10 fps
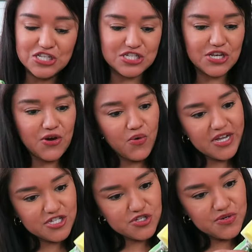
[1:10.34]
So
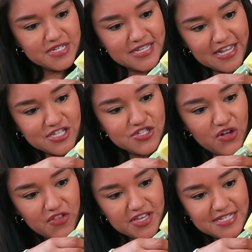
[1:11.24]
as soon as I
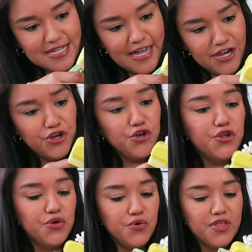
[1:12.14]
saw these, I
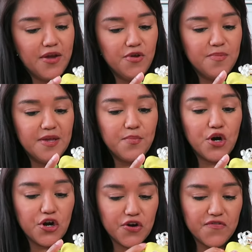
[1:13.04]
knew they would be
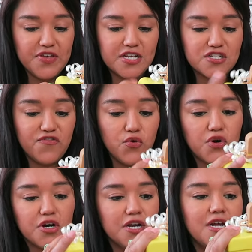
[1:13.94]
perfect
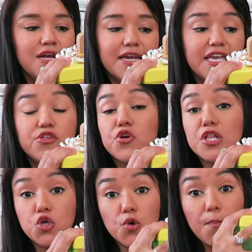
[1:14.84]
for either a
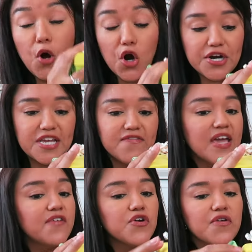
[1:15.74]
little party
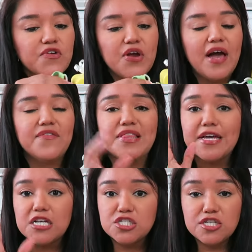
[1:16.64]
favor if you're having
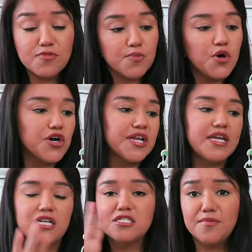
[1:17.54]
like a summer
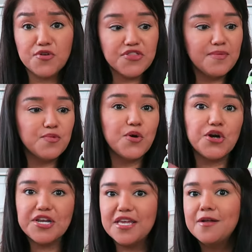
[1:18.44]
party, a summer themed
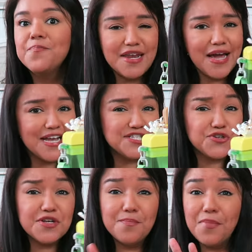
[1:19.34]
party, an ice
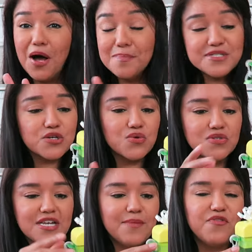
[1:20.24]
cream
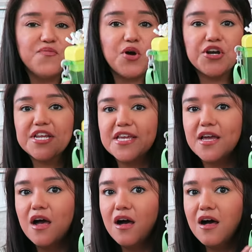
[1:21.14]
popsicle type of party.
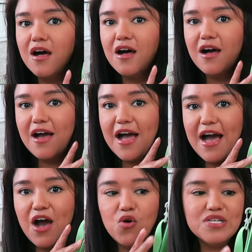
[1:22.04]

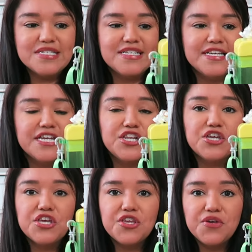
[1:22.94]
How stinking
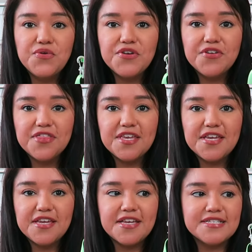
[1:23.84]
cute are
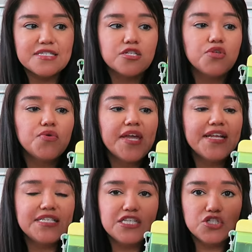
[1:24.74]
these? It's a little
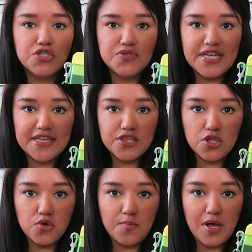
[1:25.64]
canteen, so you take the
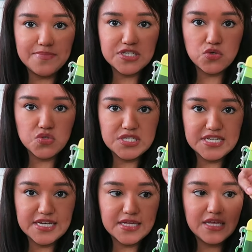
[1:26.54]
little popsicle
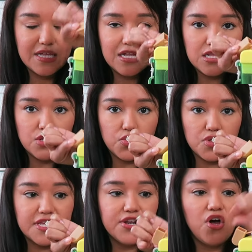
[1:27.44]
stick,
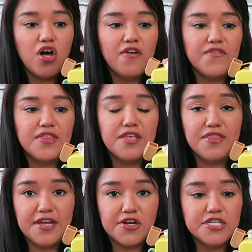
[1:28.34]
little lid off, and
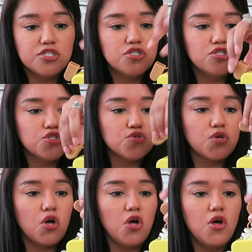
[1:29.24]
then there is the
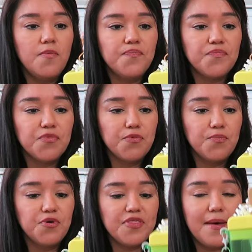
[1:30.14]
straw
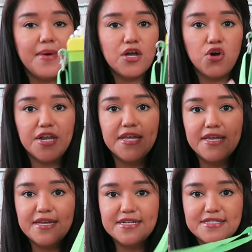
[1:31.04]
put that back on.
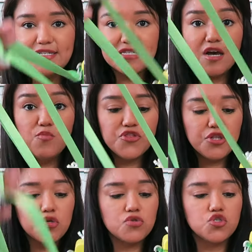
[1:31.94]
It does come with
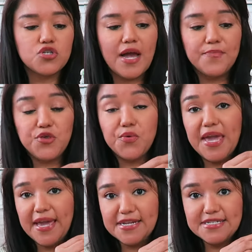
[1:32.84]
a little strap. You
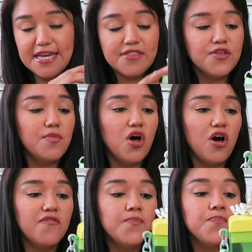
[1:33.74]
can take them
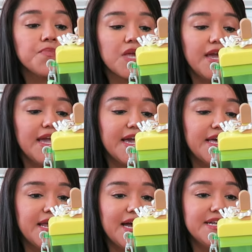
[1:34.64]
off.
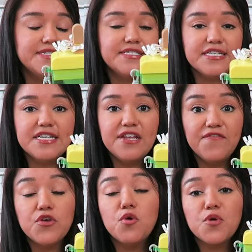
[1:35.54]
And I did
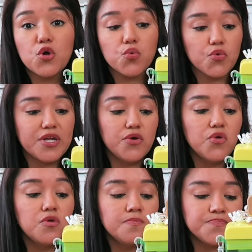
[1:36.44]
film a
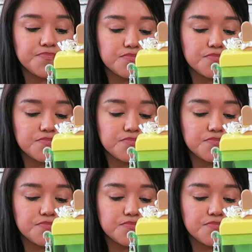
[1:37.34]
reel